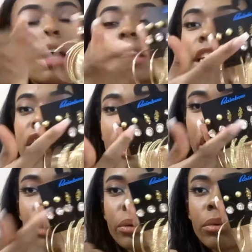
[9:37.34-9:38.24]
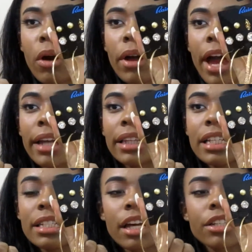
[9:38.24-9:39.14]
These are cute. Okay,
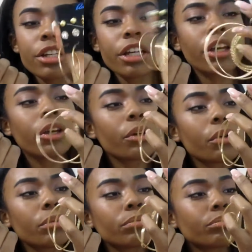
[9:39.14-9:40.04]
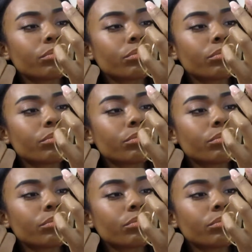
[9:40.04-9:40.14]
these studs are cute.